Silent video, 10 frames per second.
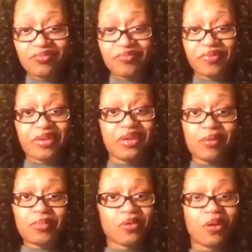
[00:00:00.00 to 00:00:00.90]

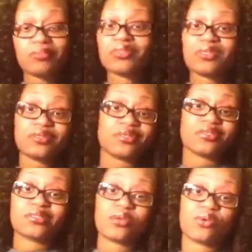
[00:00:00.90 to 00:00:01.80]
phenomenal. I'm serious.
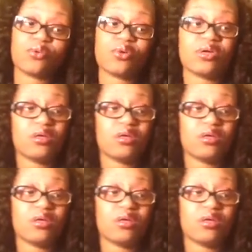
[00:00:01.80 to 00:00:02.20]
So